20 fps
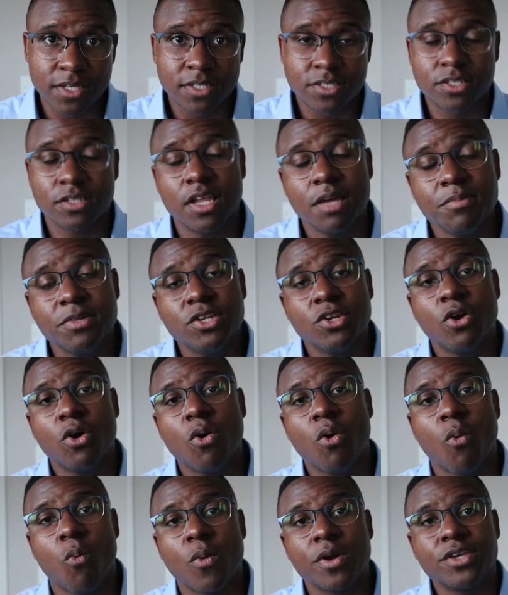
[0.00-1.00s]
So let me
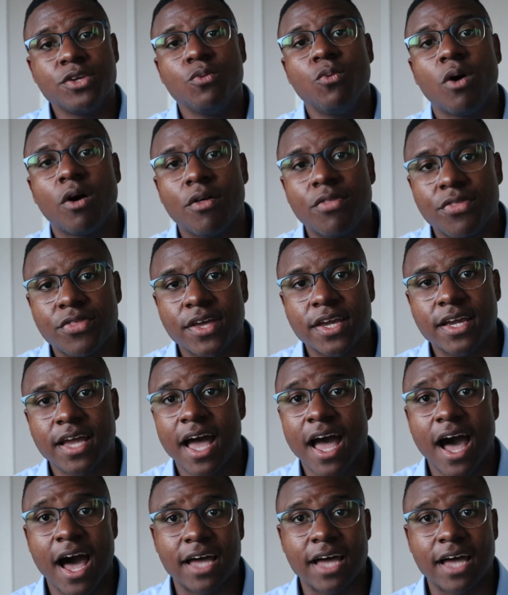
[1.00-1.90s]
know what you all think.